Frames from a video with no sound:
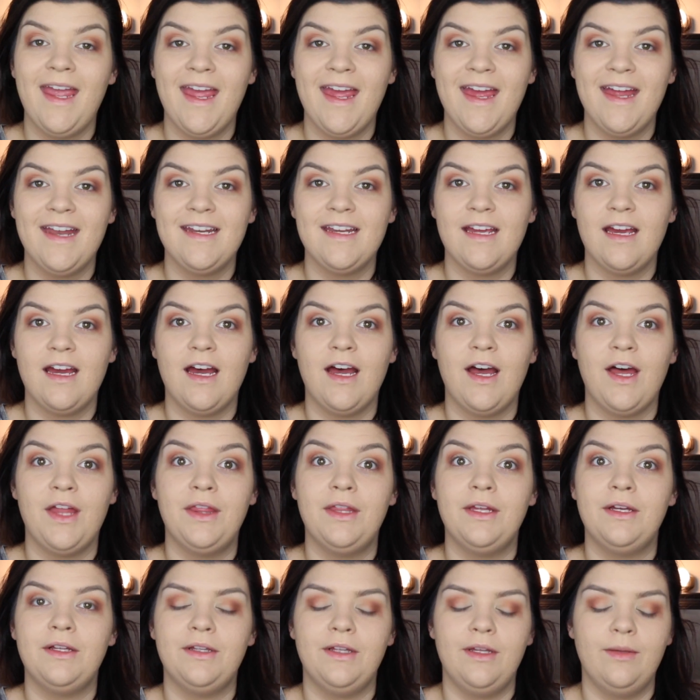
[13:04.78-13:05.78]
and
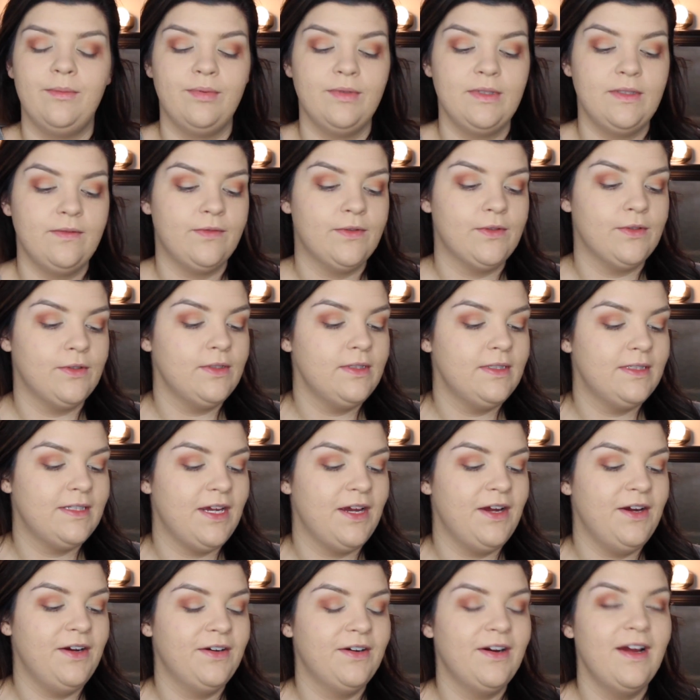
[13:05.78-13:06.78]
the clip was full,
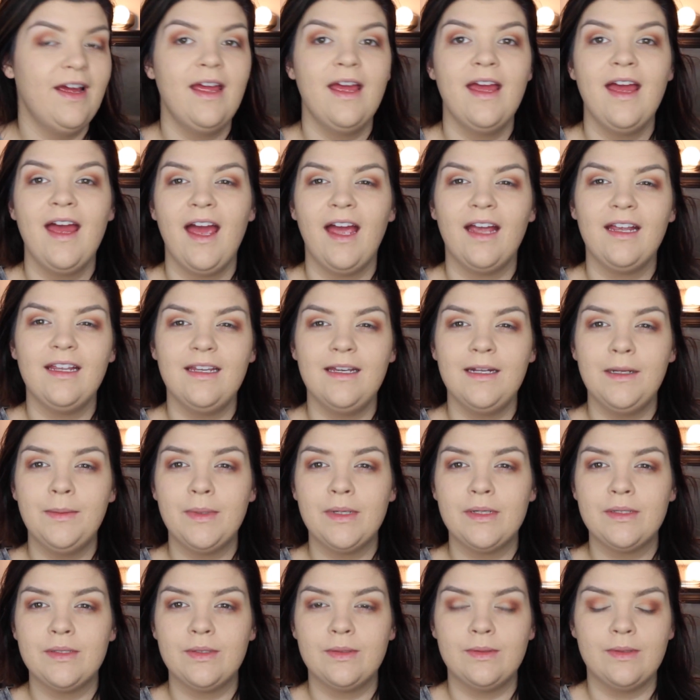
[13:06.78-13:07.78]
so I can get
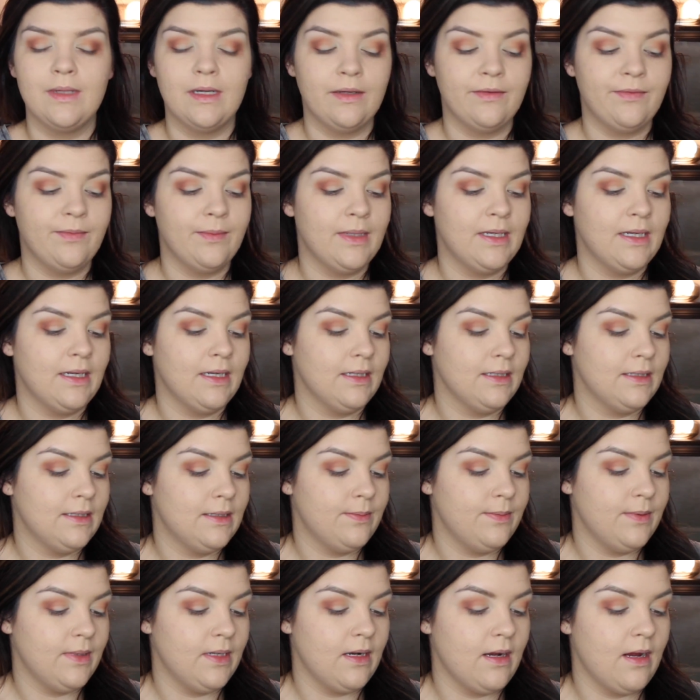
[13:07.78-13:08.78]
about 12 minutes.
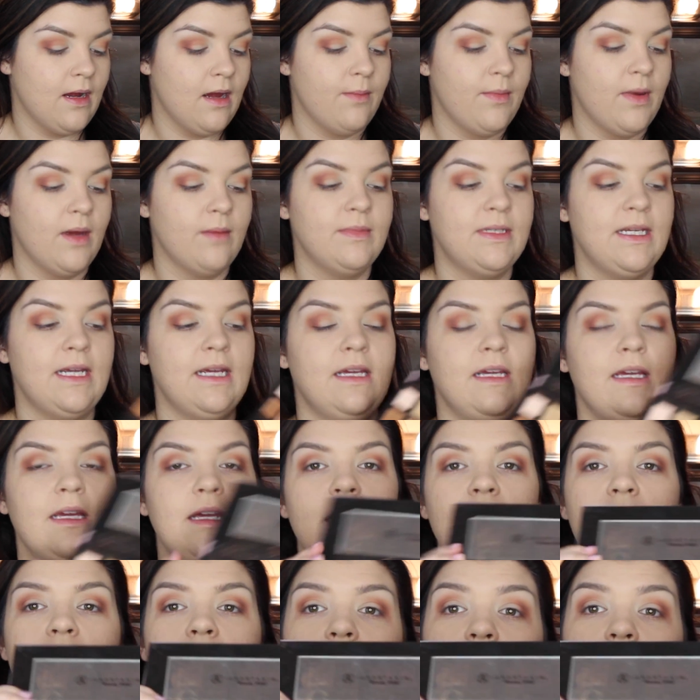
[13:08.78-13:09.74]
But I'm taking